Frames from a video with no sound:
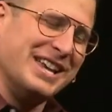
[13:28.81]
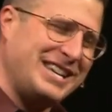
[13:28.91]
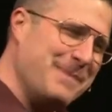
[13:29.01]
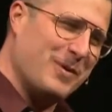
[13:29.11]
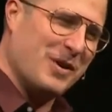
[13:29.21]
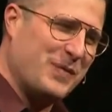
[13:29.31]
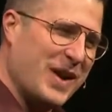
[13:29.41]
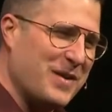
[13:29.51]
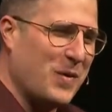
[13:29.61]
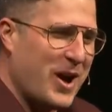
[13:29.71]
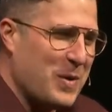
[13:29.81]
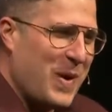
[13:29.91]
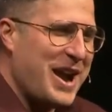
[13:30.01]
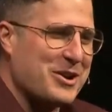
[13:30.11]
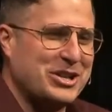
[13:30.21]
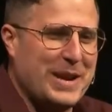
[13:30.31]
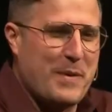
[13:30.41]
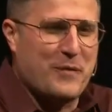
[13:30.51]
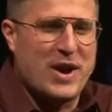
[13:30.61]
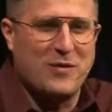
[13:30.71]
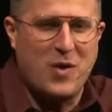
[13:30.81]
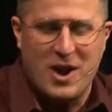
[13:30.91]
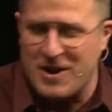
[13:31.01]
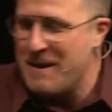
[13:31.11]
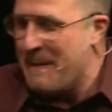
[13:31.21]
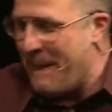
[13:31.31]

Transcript: Sheep are afraid of water. Why are sheep afraid of water?